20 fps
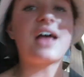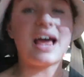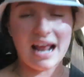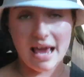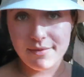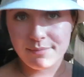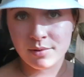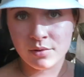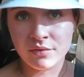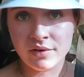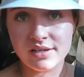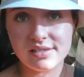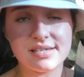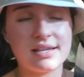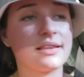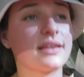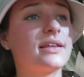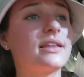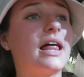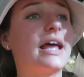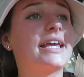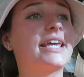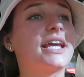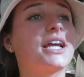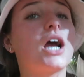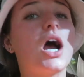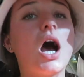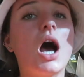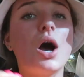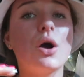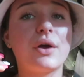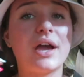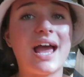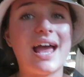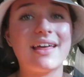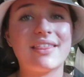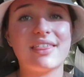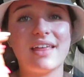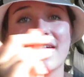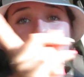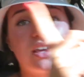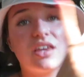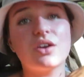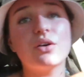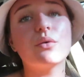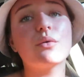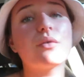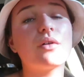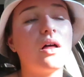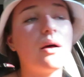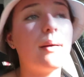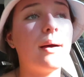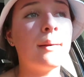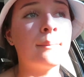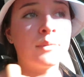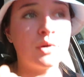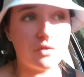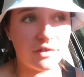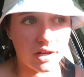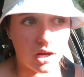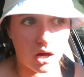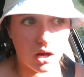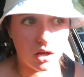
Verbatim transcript: that I've been recently liking. Okay, thank you, I'm moving